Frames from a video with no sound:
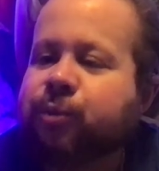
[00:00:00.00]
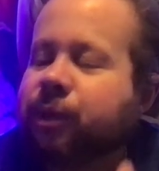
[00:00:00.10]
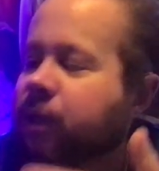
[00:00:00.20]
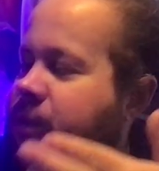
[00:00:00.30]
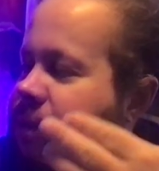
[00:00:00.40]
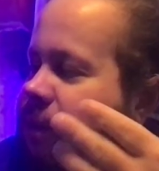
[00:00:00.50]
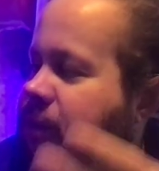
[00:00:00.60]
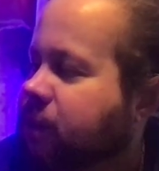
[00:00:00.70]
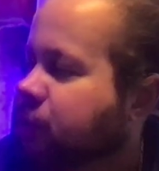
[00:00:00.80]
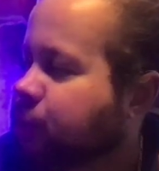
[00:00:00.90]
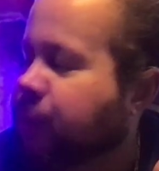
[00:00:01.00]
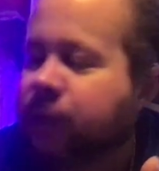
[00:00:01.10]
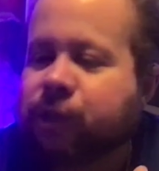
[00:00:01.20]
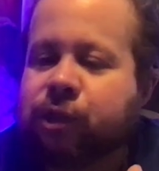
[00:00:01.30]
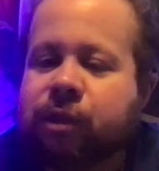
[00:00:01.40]
because the
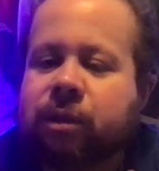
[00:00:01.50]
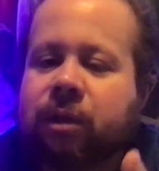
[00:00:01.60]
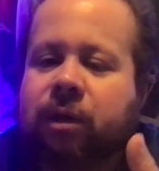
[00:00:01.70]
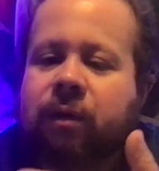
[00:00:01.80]
anticipation